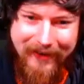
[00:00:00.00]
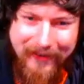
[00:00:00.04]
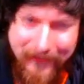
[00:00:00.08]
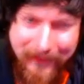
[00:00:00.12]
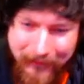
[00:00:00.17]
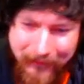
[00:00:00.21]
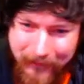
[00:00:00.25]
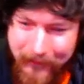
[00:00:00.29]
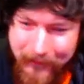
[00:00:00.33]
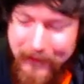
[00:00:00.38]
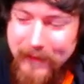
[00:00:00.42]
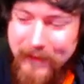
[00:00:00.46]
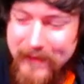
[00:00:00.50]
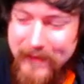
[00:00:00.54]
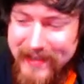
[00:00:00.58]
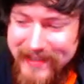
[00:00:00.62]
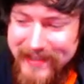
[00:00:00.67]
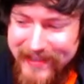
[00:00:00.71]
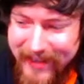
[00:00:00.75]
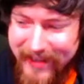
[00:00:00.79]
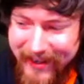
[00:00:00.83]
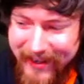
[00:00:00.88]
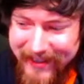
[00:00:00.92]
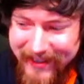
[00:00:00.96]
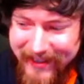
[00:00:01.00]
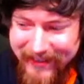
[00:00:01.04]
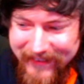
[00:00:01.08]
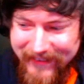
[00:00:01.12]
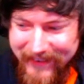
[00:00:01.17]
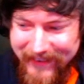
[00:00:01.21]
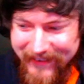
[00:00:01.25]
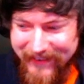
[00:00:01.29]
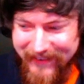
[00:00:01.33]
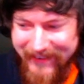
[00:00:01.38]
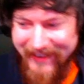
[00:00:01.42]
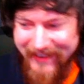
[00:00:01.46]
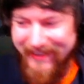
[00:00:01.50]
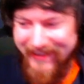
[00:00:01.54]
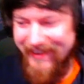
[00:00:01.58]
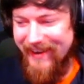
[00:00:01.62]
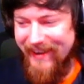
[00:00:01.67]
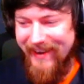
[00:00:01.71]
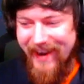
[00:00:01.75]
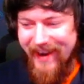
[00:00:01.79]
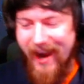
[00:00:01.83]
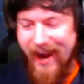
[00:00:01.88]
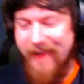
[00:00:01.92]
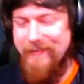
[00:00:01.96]
We're restarting real quick.
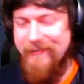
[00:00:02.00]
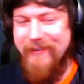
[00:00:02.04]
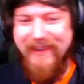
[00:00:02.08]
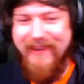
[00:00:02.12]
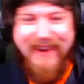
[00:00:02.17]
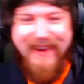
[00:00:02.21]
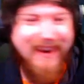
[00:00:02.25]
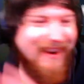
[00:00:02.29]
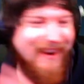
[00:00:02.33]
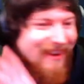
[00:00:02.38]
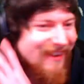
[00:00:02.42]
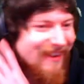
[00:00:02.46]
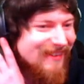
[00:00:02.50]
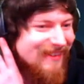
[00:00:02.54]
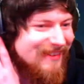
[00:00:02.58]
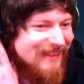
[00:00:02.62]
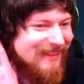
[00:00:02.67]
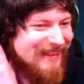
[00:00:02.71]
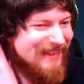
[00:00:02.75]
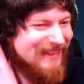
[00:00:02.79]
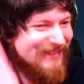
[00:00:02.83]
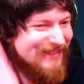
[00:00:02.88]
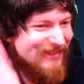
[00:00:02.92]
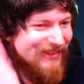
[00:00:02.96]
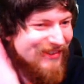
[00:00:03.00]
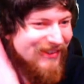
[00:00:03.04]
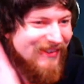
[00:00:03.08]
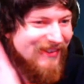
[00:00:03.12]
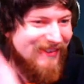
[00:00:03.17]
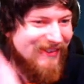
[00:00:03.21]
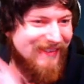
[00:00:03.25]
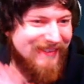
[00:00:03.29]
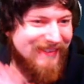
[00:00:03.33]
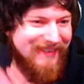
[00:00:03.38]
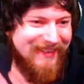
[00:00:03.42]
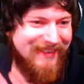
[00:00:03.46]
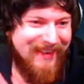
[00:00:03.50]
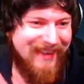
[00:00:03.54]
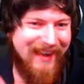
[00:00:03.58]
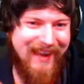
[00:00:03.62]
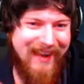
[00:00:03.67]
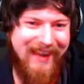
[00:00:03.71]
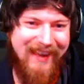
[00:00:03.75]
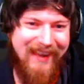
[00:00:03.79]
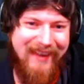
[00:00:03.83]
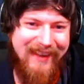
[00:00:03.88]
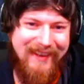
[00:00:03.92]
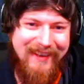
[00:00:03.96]
I forgot all the controls,
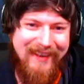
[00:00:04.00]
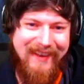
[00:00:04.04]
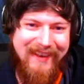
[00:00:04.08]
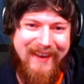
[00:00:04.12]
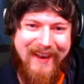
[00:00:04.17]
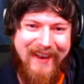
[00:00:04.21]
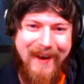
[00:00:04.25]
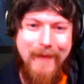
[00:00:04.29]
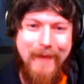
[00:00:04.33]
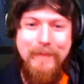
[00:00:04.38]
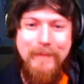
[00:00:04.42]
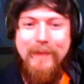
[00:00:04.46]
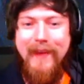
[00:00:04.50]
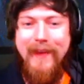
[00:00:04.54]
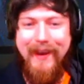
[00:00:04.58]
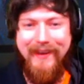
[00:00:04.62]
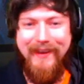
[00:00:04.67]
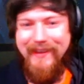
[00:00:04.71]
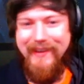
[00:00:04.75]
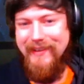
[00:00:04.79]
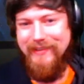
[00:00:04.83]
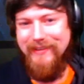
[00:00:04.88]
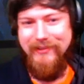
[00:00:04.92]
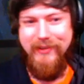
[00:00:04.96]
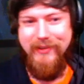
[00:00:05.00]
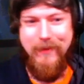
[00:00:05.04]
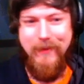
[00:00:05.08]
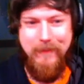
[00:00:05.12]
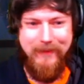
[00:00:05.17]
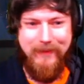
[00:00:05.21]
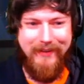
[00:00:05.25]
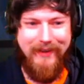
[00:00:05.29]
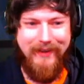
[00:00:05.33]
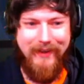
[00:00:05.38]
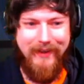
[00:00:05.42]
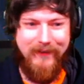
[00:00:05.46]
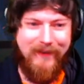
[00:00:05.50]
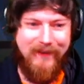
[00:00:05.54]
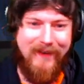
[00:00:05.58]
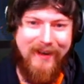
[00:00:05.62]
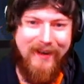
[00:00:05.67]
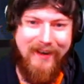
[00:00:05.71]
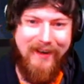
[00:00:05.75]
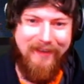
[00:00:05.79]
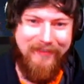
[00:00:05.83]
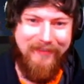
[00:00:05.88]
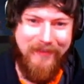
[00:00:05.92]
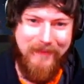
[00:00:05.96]
and I'm not getting jump scared right
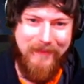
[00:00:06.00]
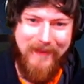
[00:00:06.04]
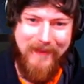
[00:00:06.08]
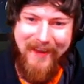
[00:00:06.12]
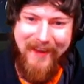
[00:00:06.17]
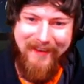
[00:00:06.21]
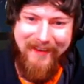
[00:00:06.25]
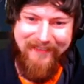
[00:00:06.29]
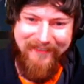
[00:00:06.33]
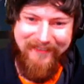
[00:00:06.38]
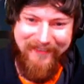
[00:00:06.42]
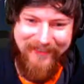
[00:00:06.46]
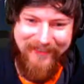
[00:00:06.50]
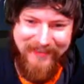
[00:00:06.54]
off the bat for